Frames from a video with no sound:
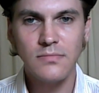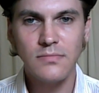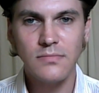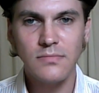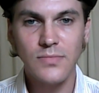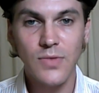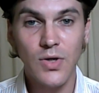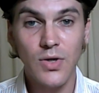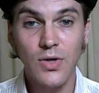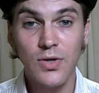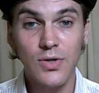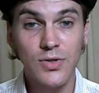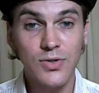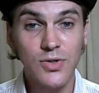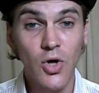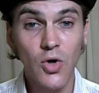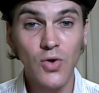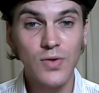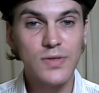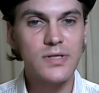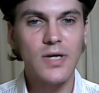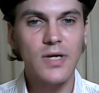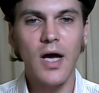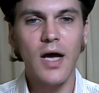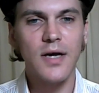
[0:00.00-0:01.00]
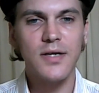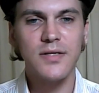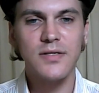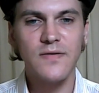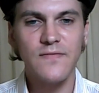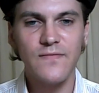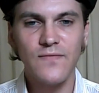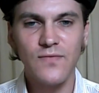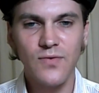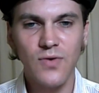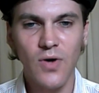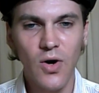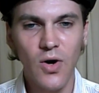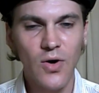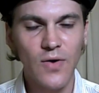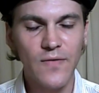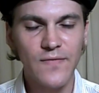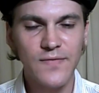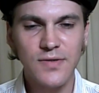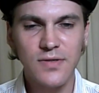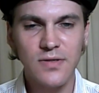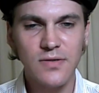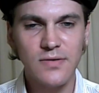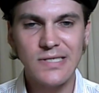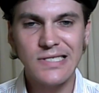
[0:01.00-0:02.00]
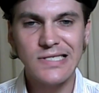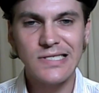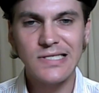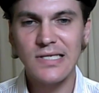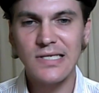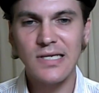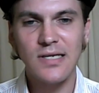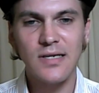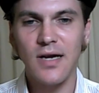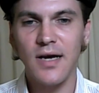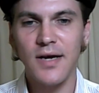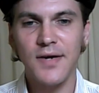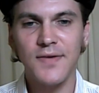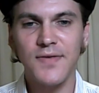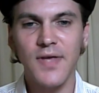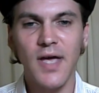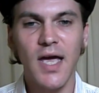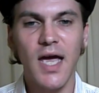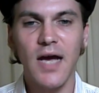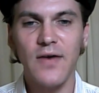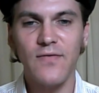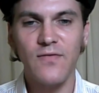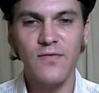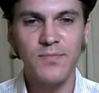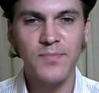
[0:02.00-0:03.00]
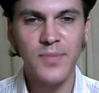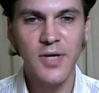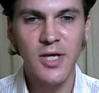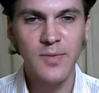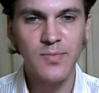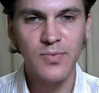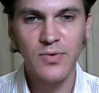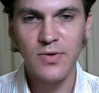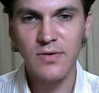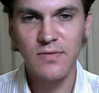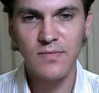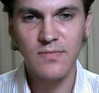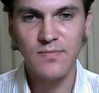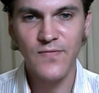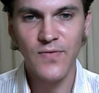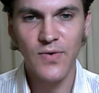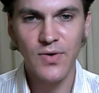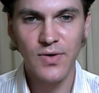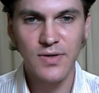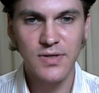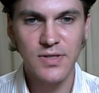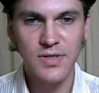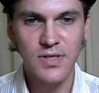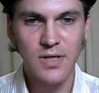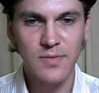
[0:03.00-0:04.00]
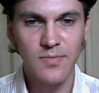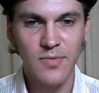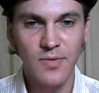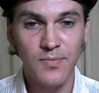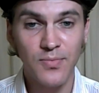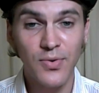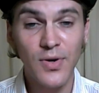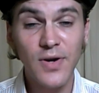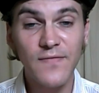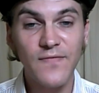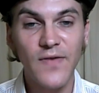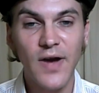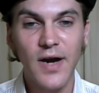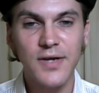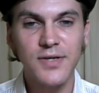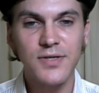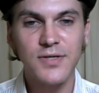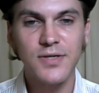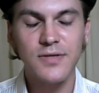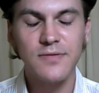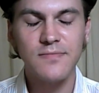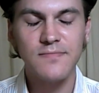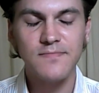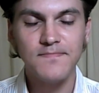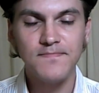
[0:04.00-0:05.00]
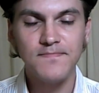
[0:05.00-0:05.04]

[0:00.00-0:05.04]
There's no signs of growths or anything like that with people in Fukushima Prefecture.